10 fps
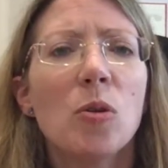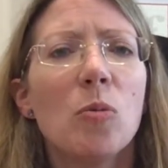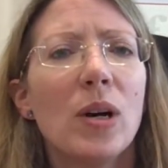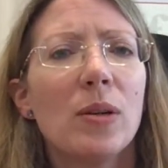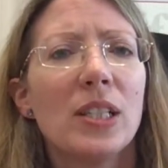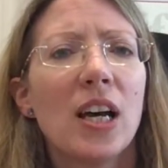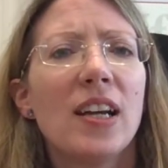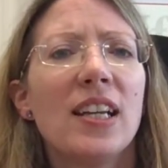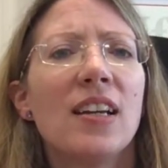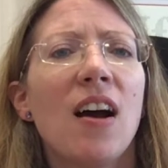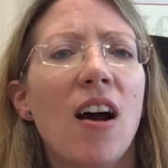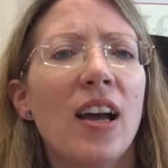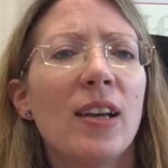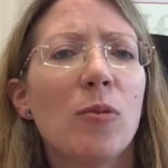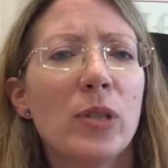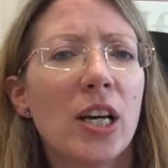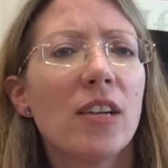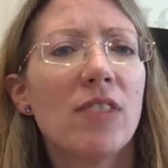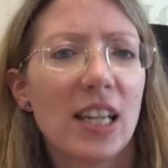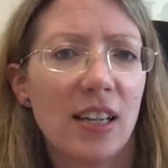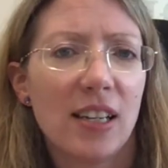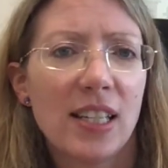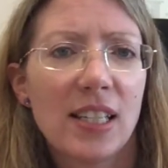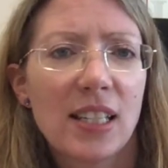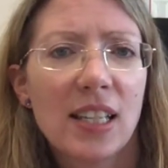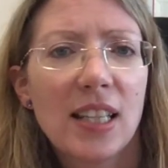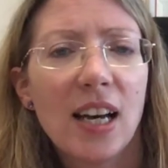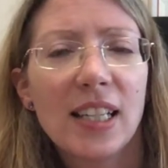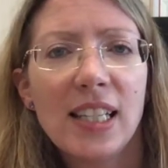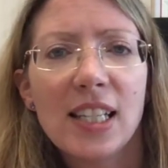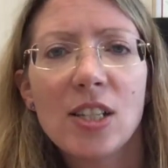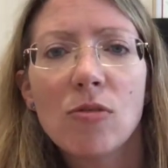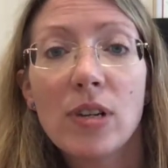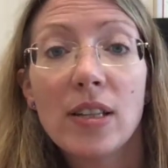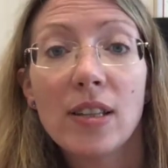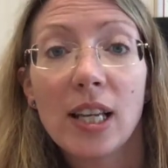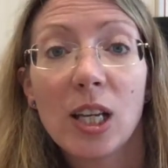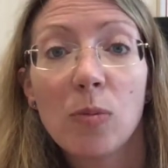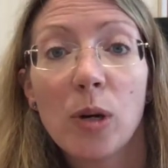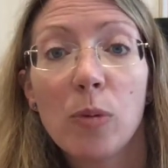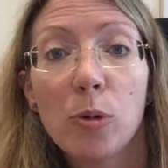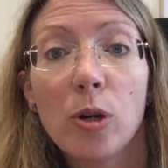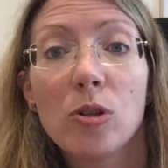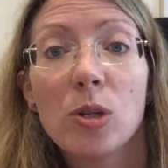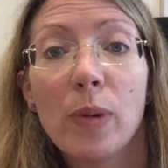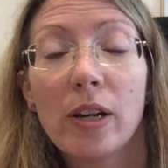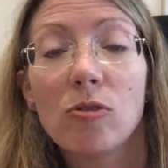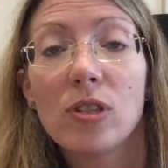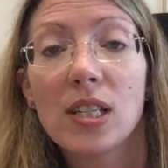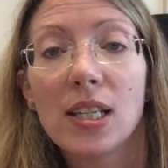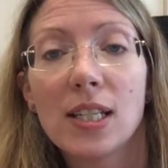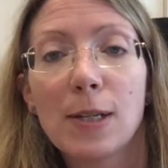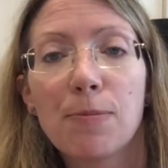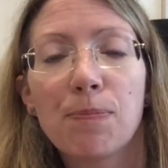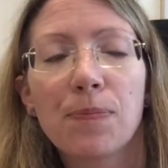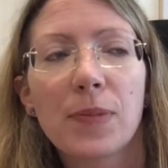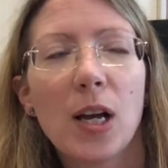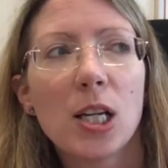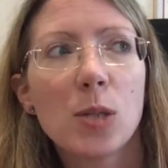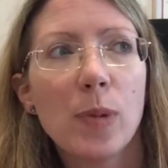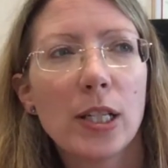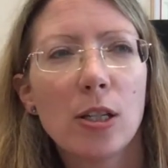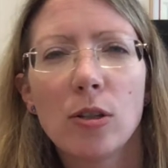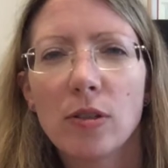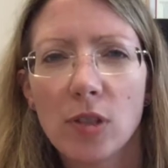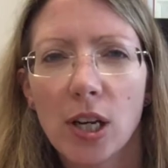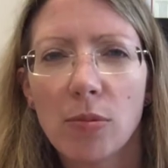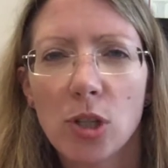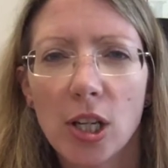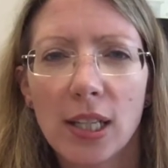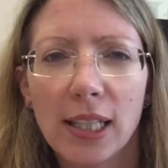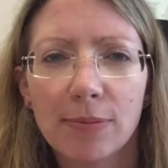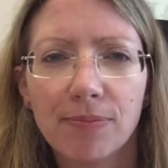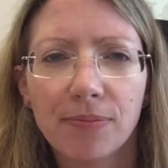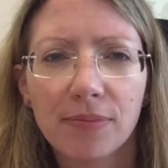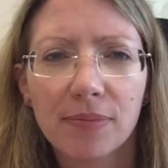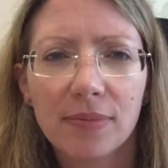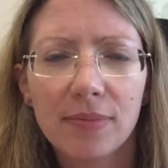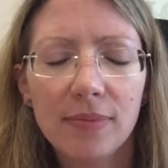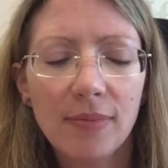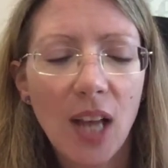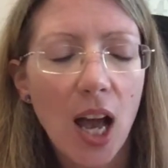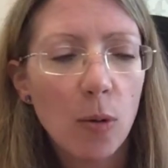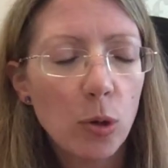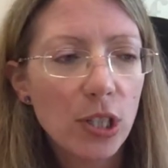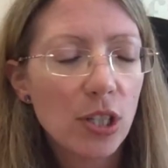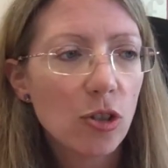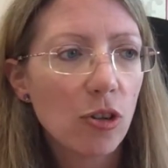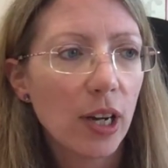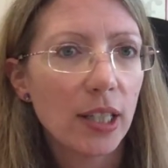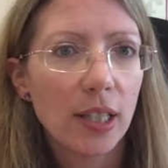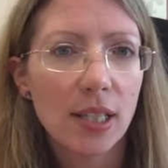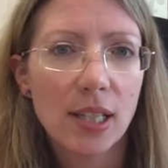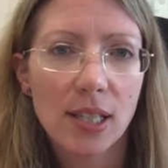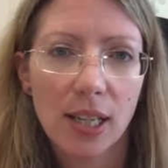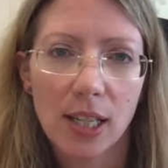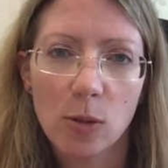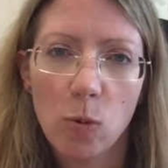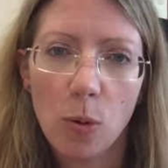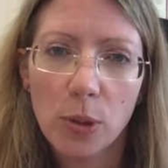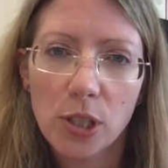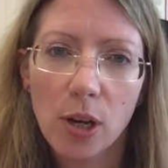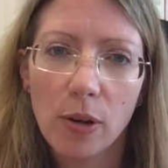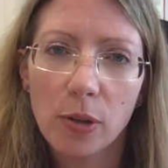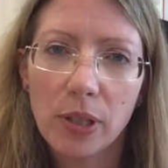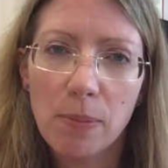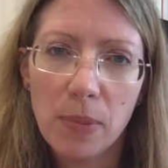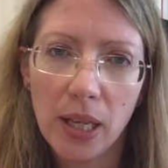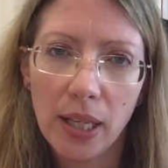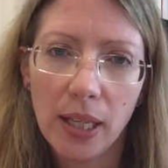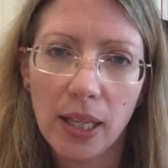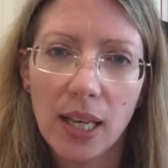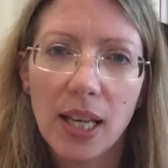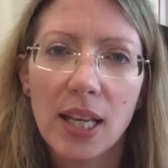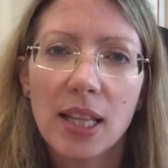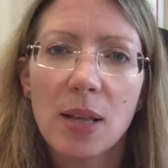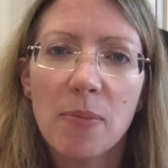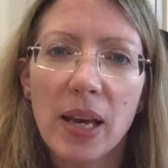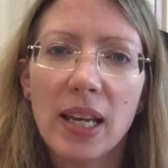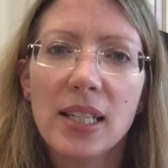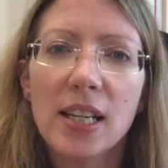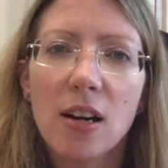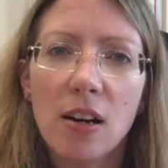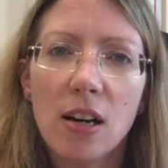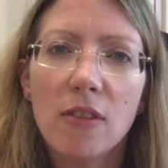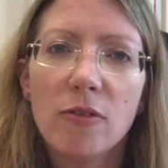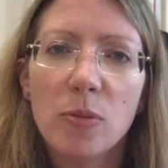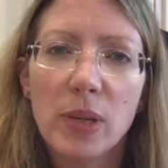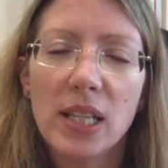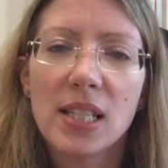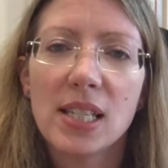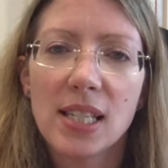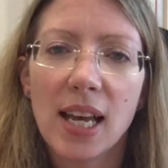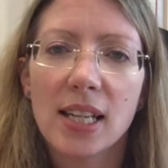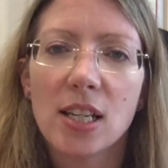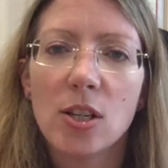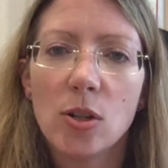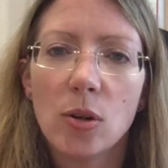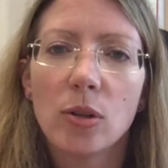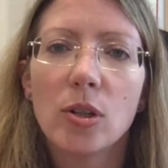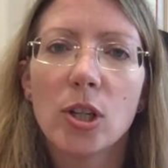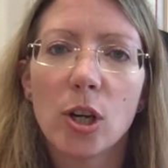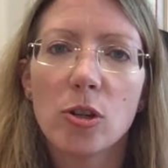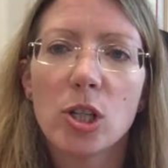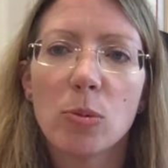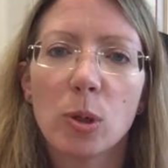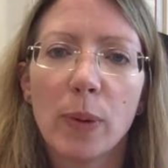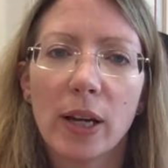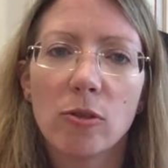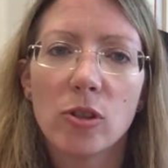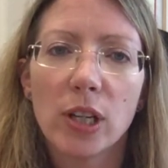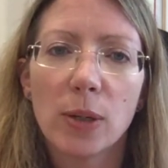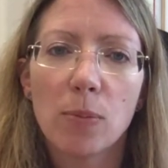Well, when I realised that I needed to rethink my approach to boundary setting, I spent a lot of time journaling. I wanted to try and understand what was going on in me that made it hard for me to set a non-negotiable boundary.